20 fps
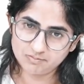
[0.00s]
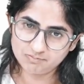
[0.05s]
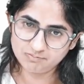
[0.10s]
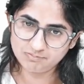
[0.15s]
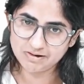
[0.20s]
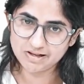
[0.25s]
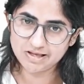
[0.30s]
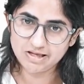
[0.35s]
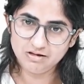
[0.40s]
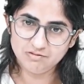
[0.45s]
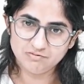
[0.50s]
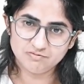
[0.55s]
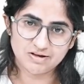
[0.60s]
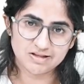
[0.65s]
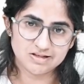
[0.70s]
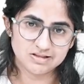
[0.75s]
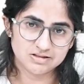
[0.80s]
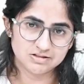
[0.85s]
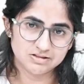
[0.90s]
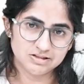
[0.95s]
play
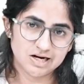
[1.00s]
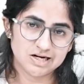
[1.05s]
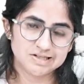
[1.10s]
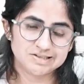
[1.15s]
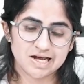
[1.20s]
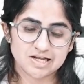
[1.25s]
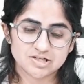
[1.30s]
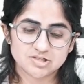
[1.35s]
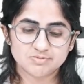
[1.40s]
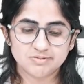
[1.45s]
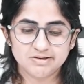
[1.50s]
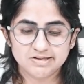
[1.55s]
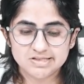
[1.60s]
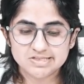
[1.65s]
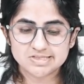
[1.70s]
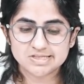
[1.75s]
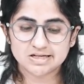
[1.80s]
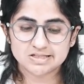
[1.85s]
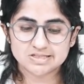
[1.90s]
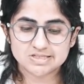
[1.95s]
when the attachment
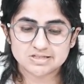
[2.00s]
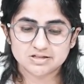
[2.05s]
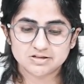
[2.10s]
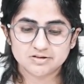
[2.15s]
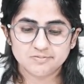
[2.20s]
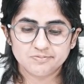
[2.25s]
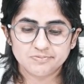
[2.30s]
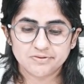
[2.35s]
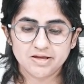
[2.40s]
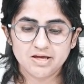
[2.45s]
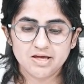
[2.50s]
is concerned.